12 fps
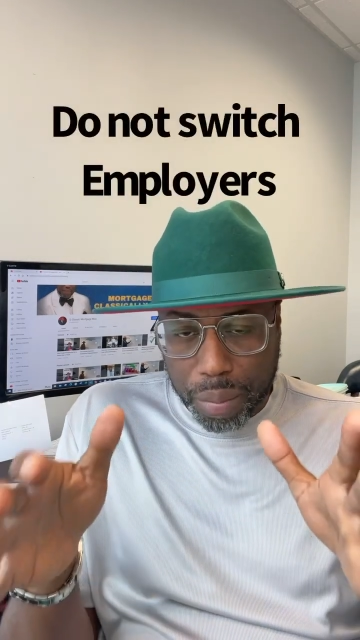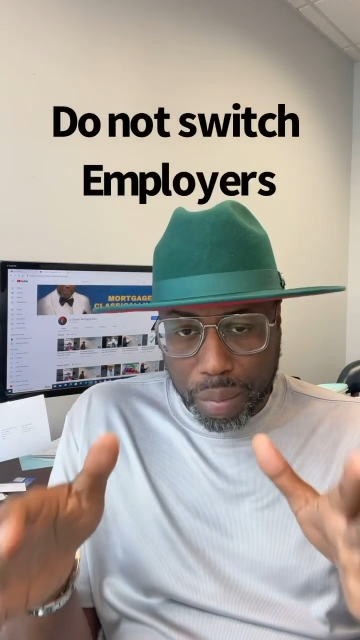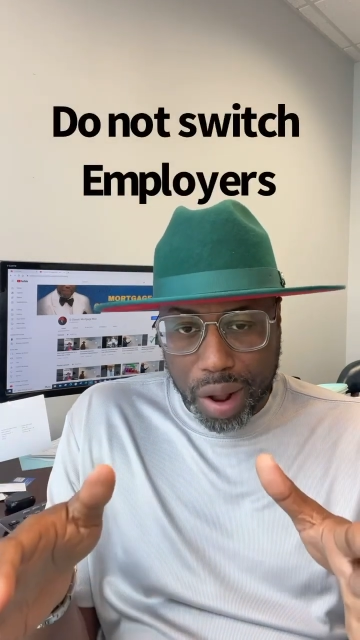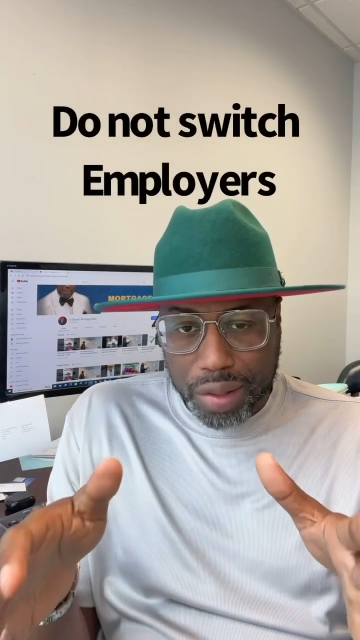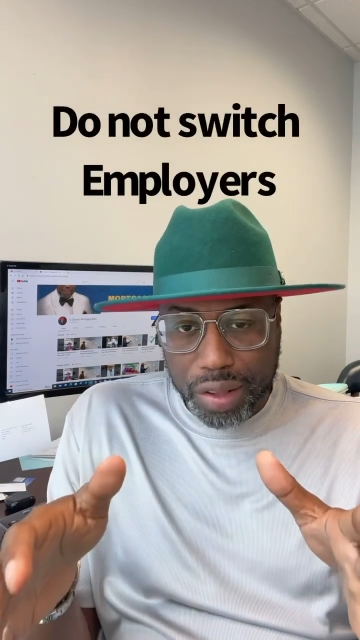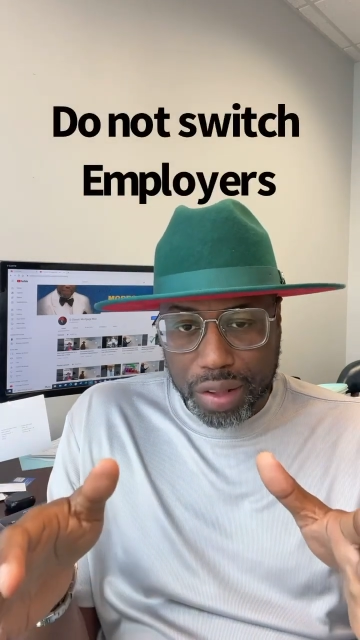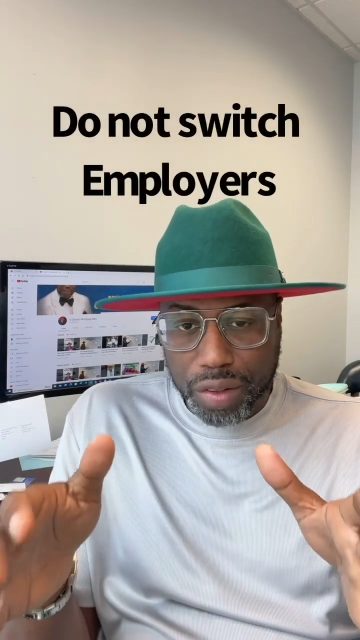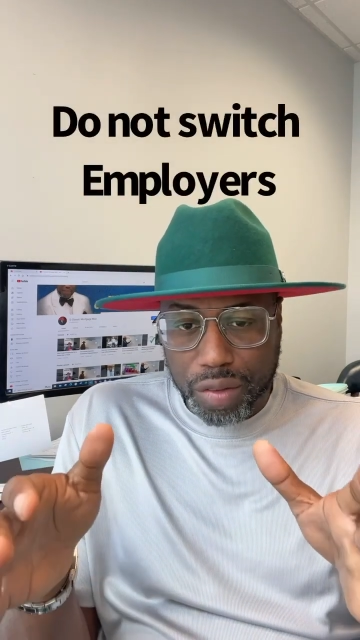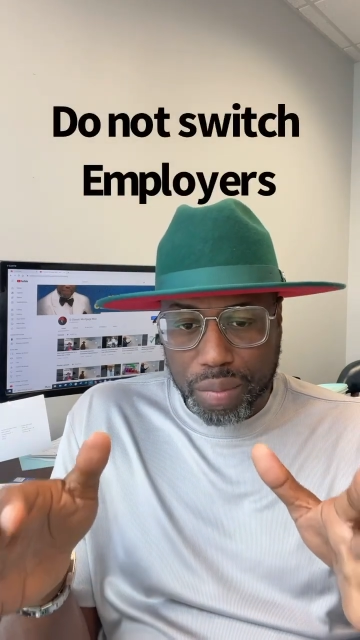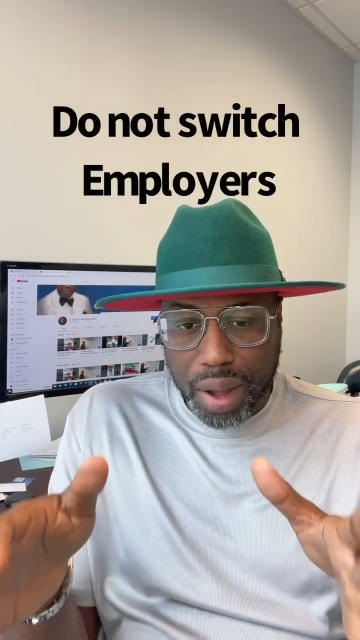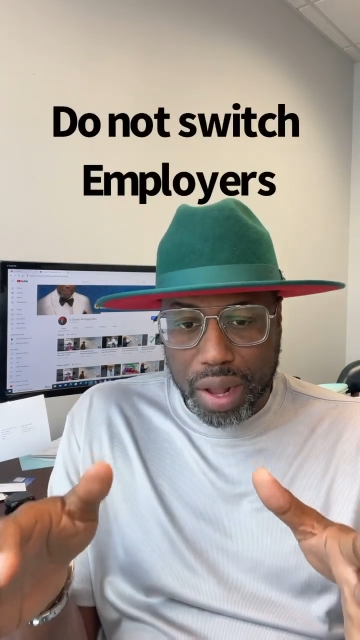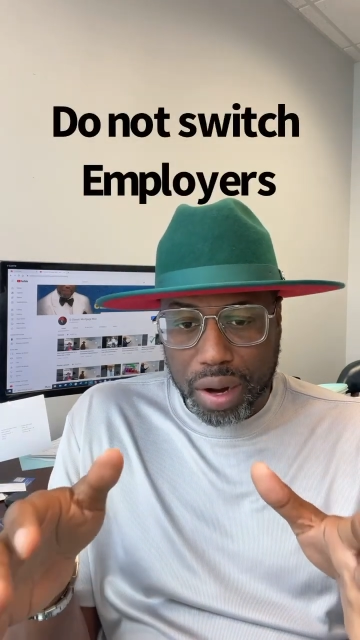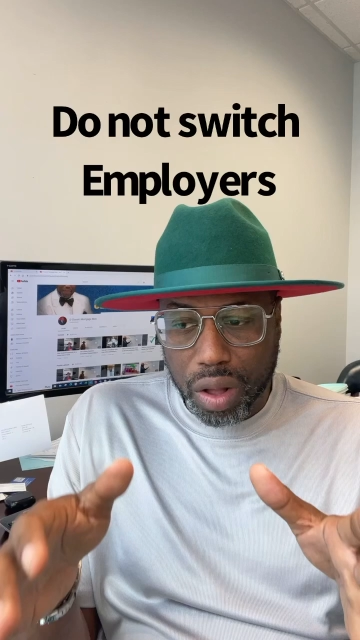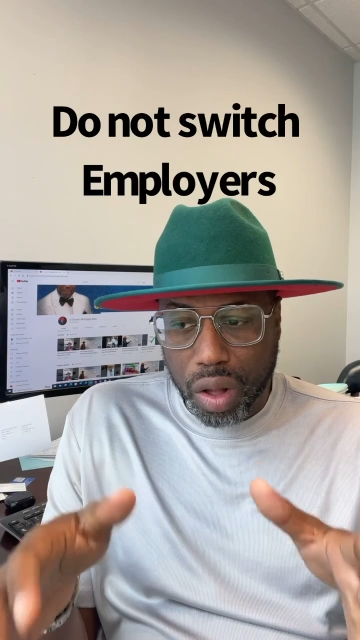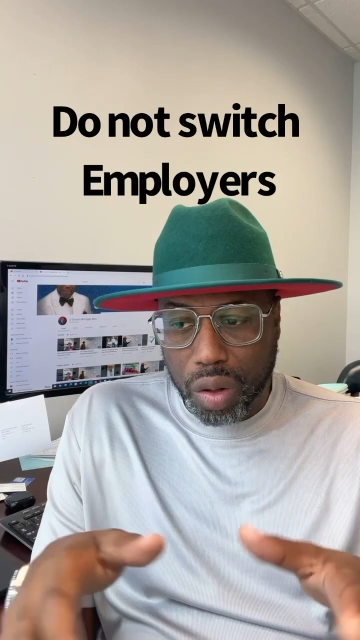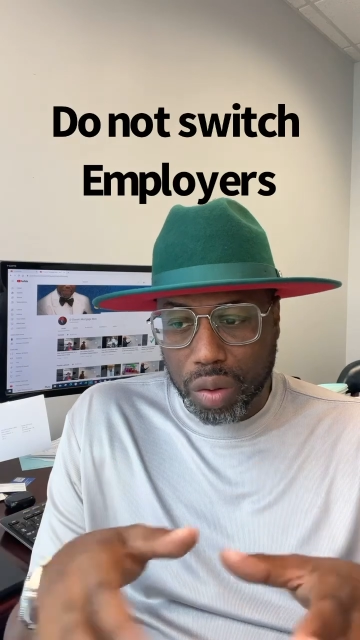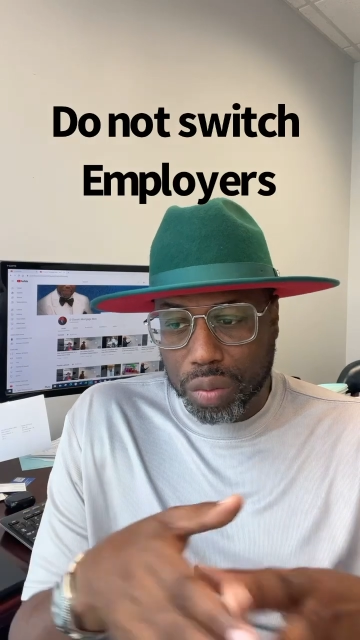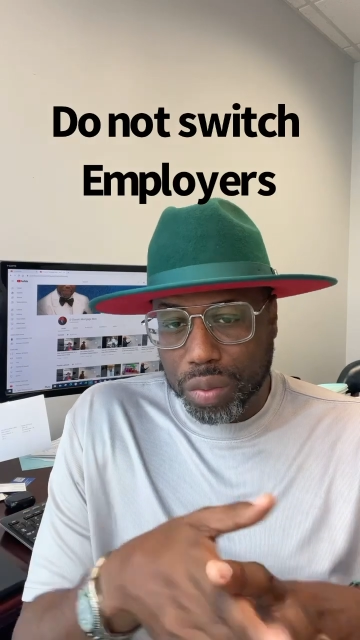process of buying a
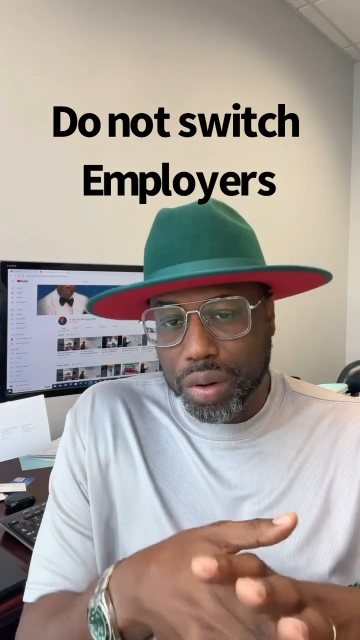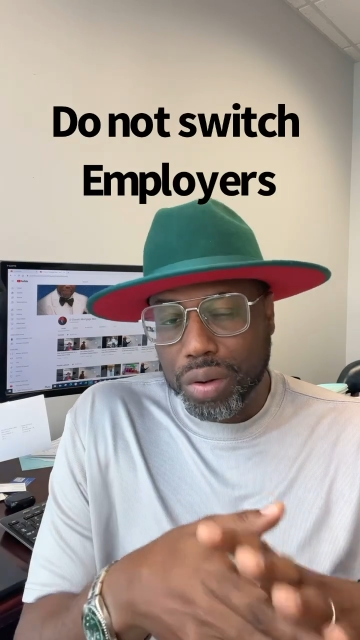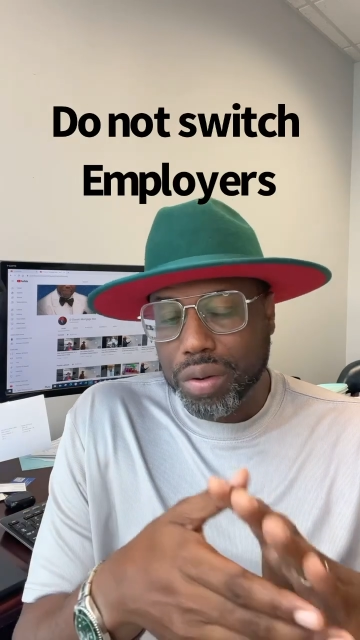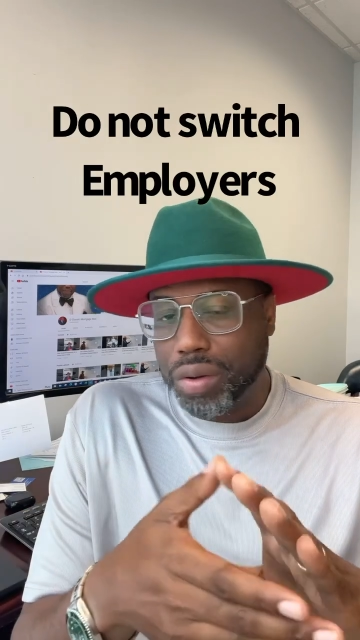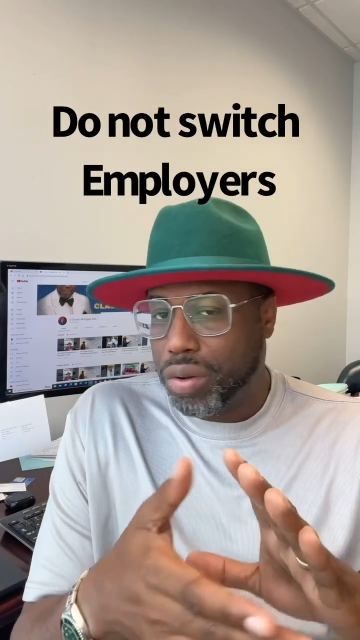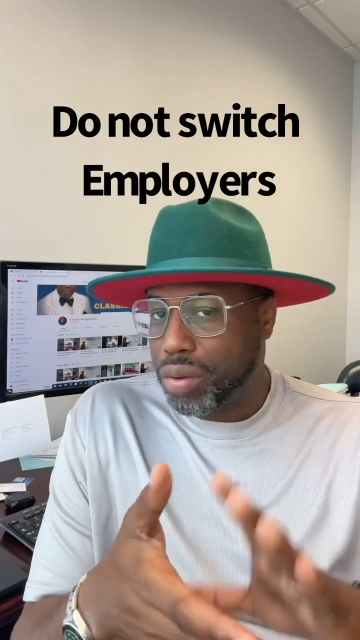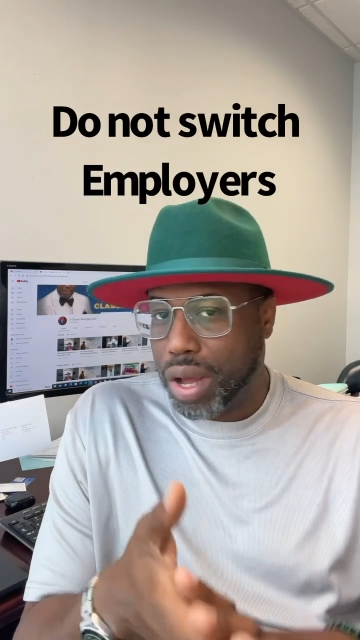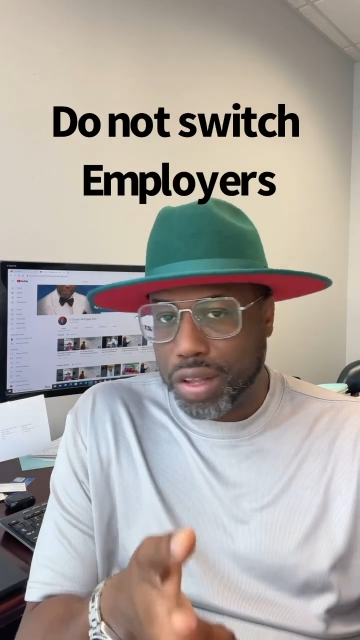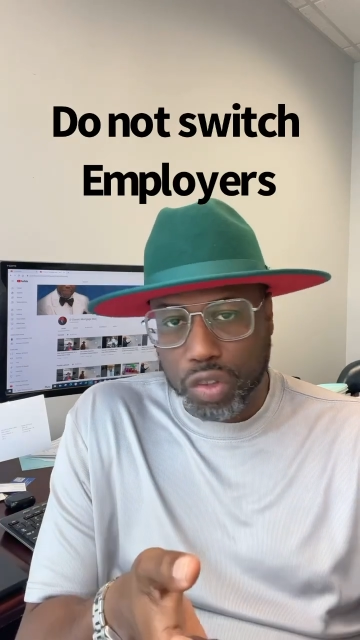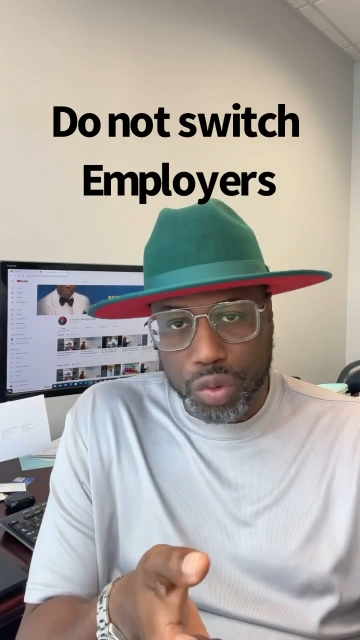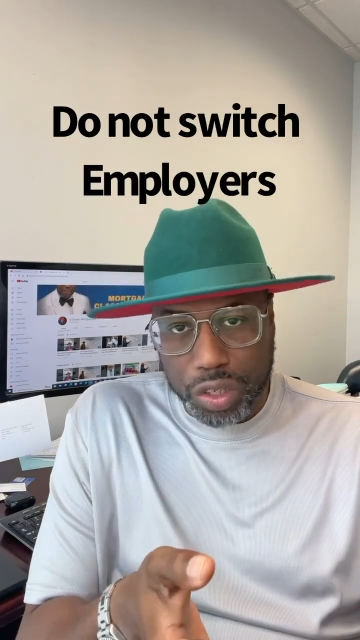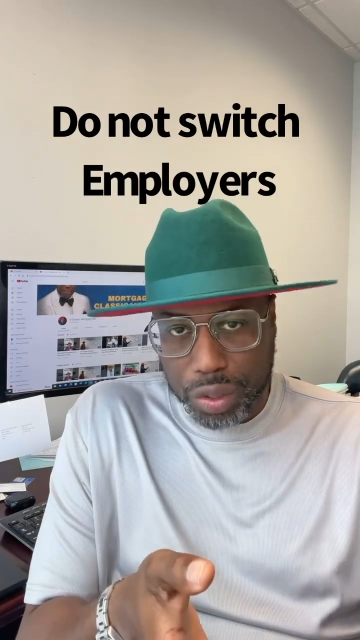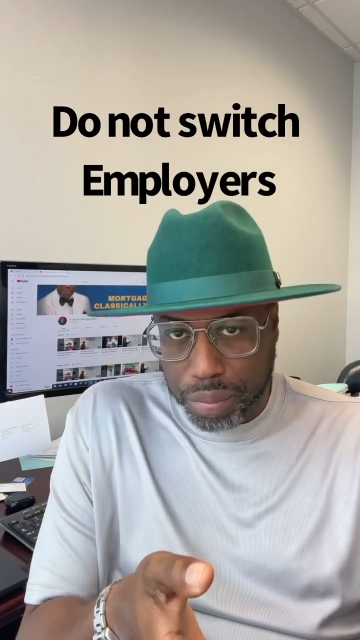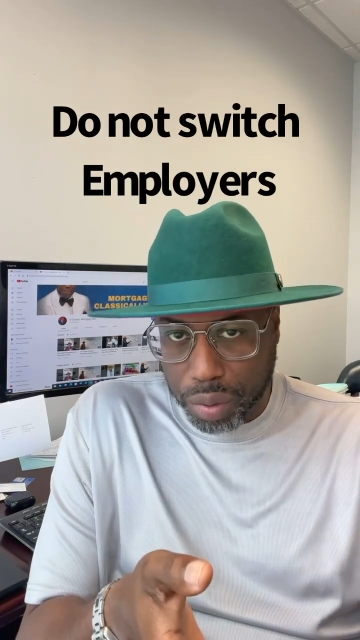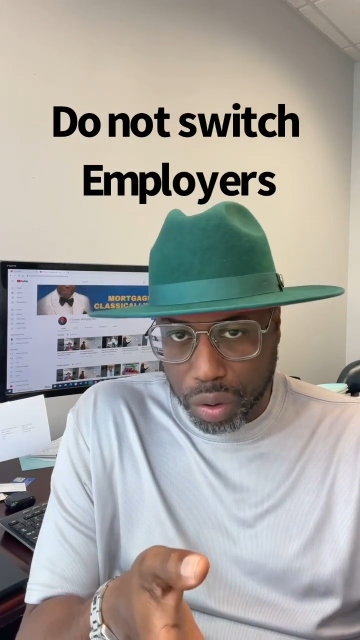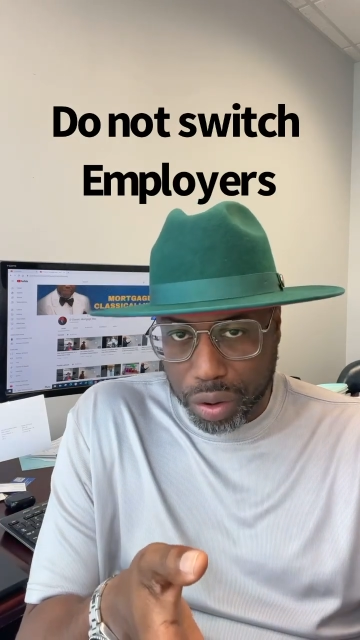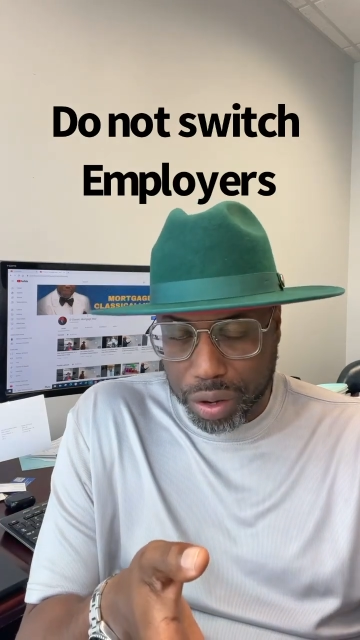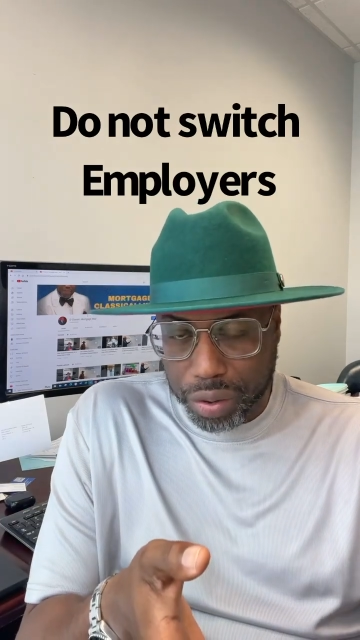home, do not switch
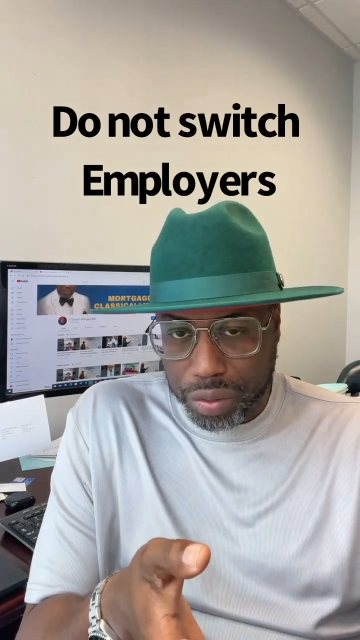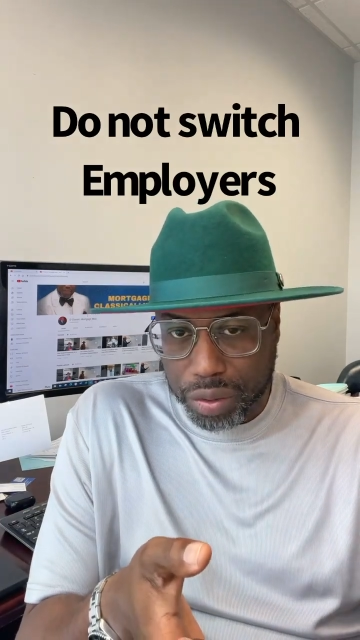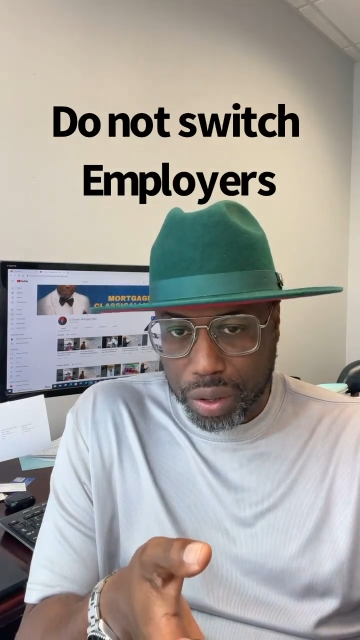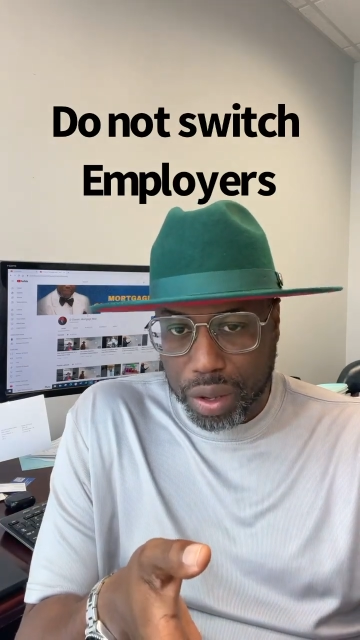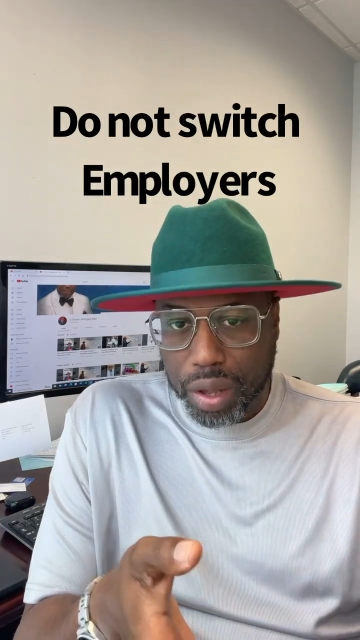employers.